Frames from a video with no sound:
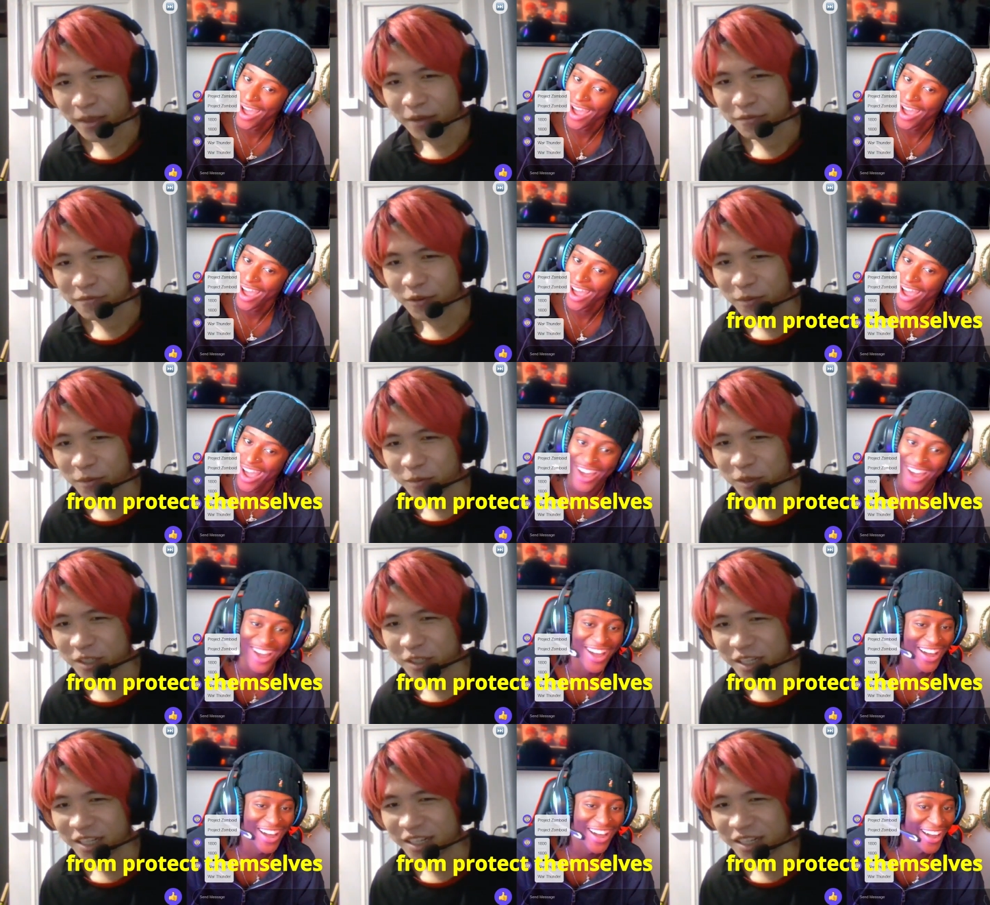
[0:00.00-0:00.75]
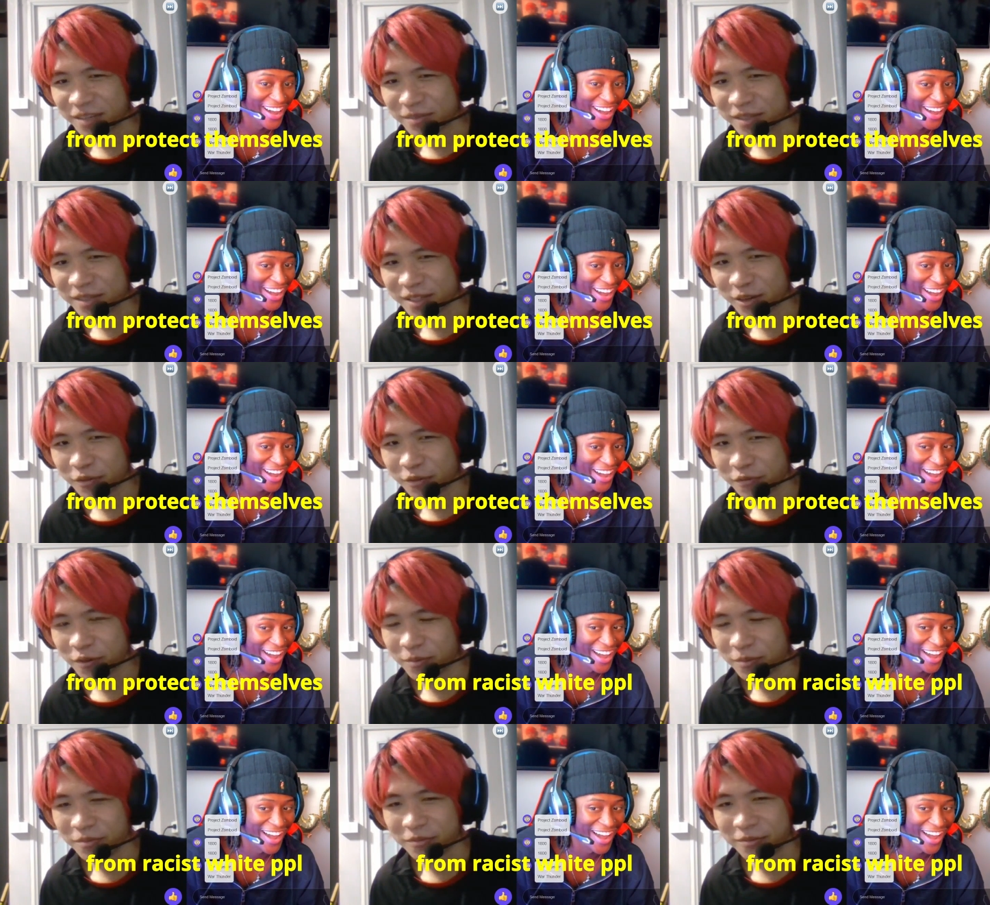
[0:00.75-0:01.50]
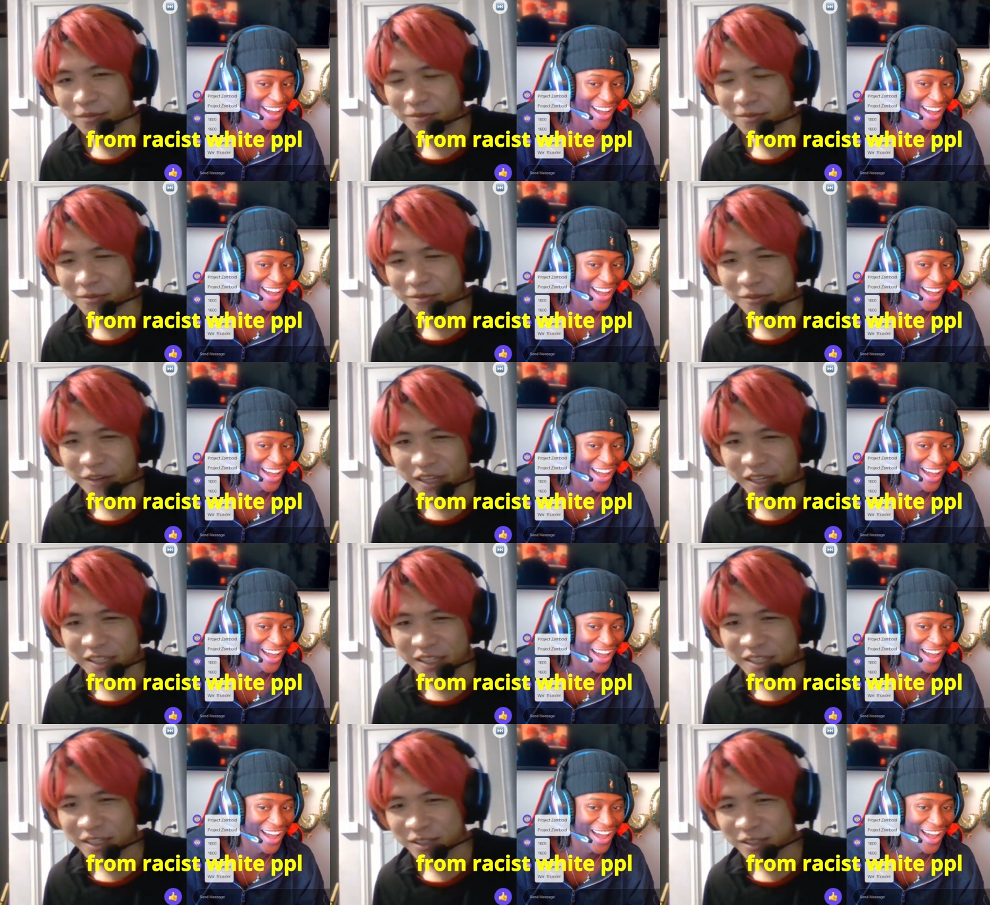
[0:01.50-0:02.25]
Speaker 1: from protect themselves from
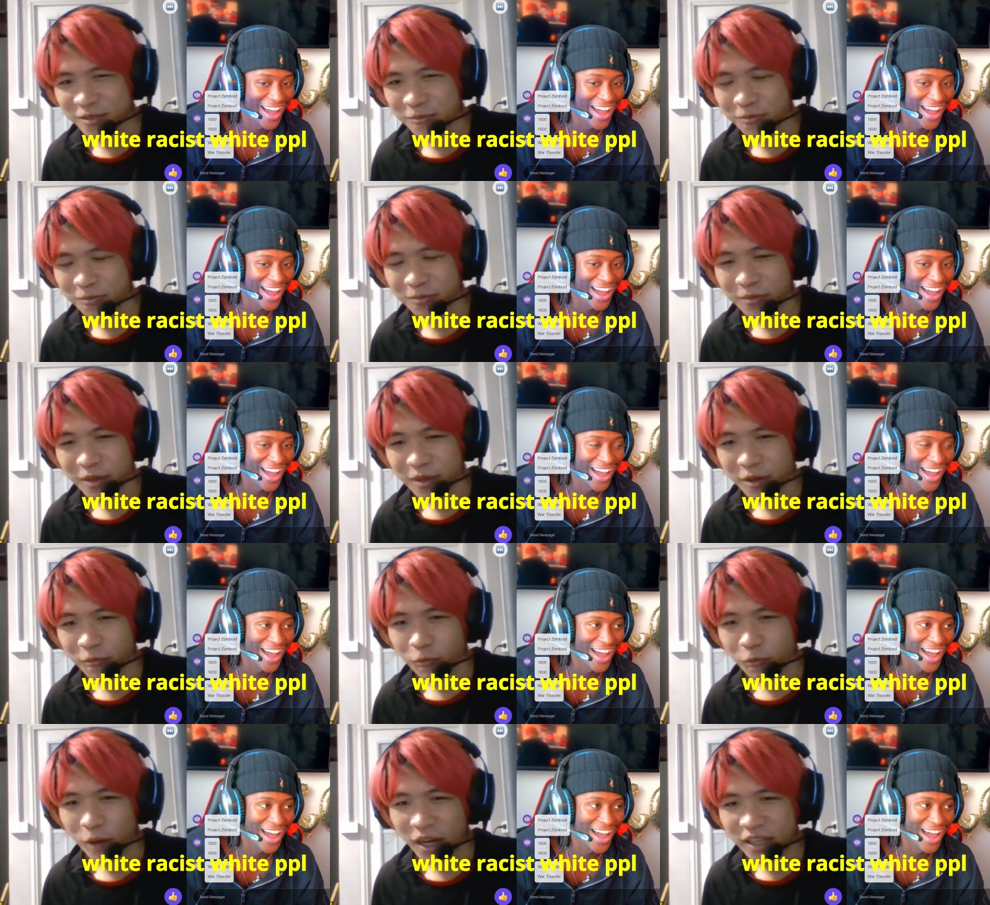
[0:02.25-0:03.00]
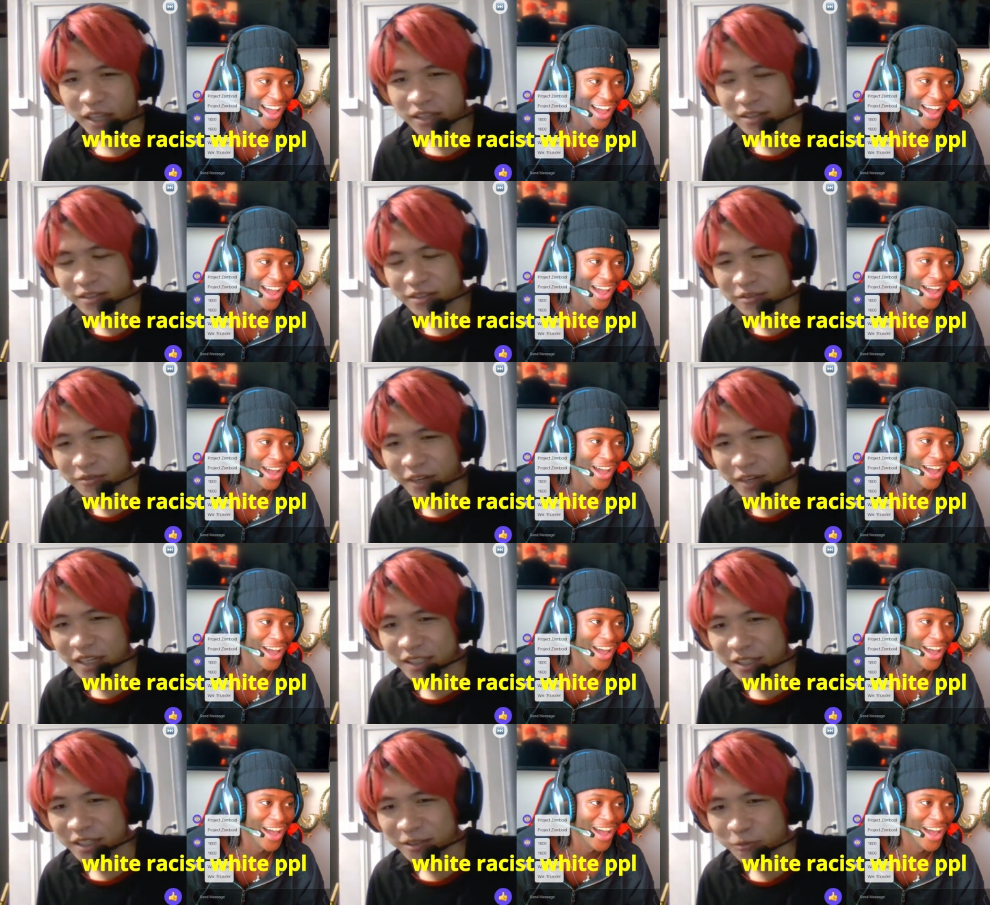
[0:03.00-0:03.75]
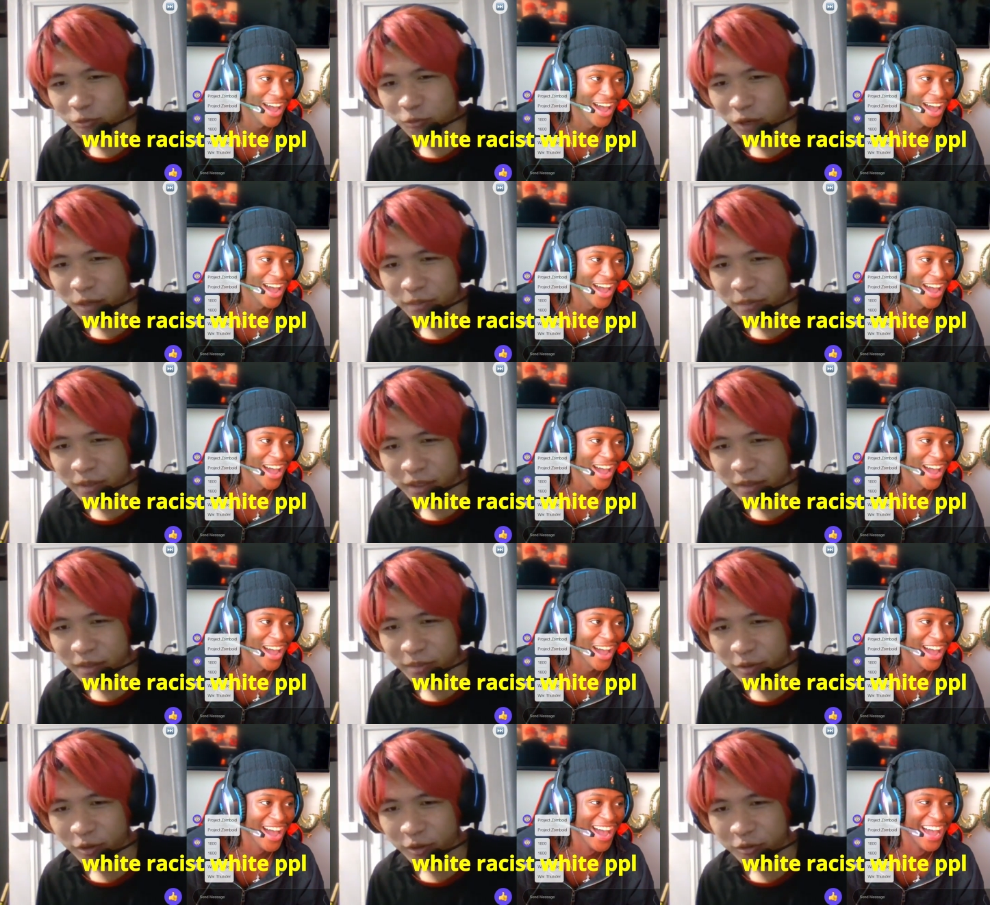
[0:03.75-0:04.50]
racist white racist white
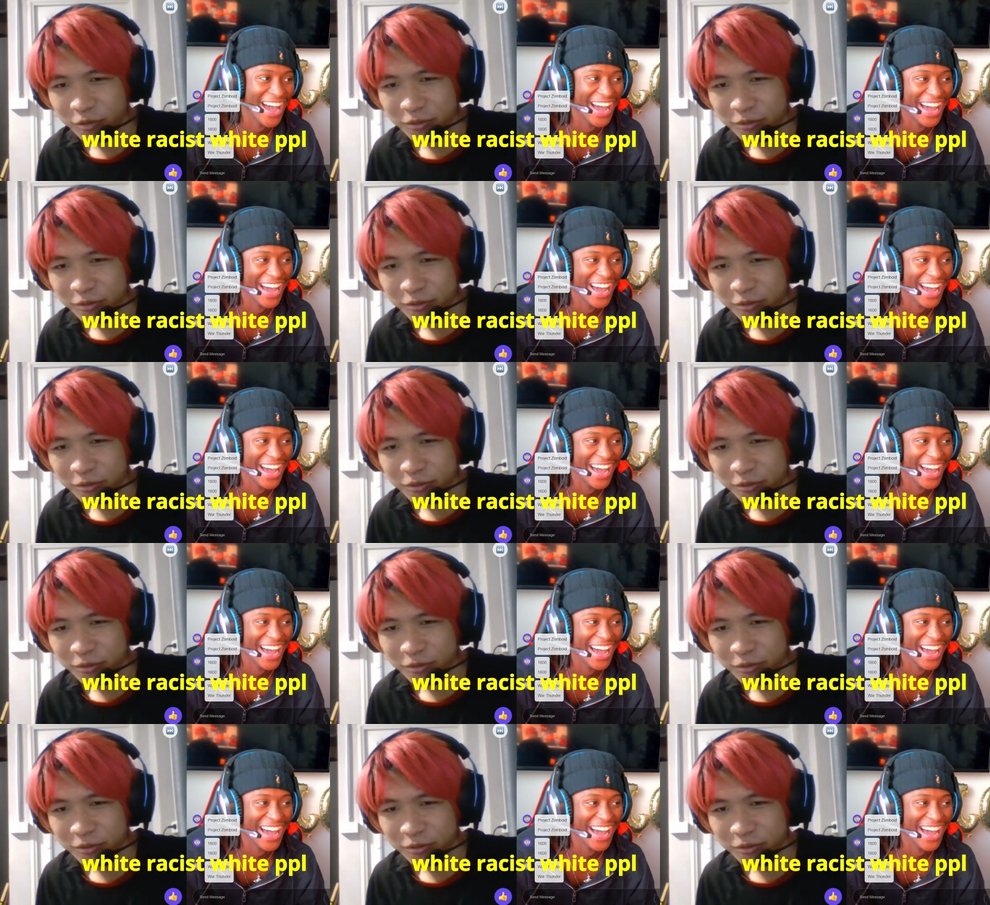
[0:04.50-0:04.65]
people?